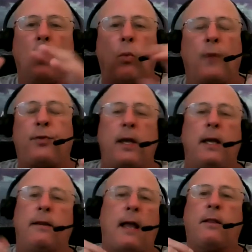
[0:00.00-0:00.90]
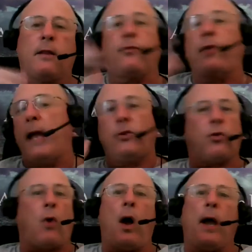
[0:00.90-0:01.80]
with the intent of saying,
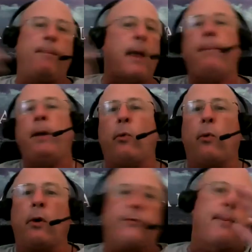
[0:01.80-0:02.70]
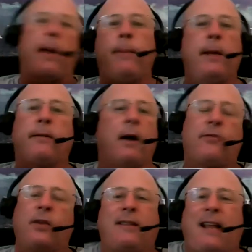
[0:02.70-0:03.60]
try it, maybe it works, maybe it
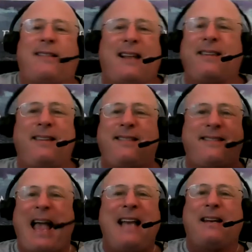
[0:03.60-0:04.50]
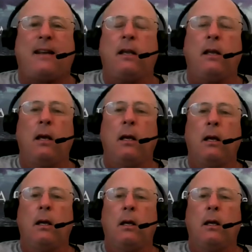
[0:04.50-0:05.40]
doesn't. That's insanity.
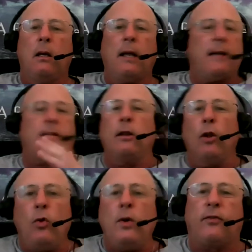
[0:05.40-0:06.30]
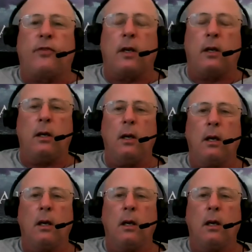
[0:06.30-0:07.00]
That's lunacy.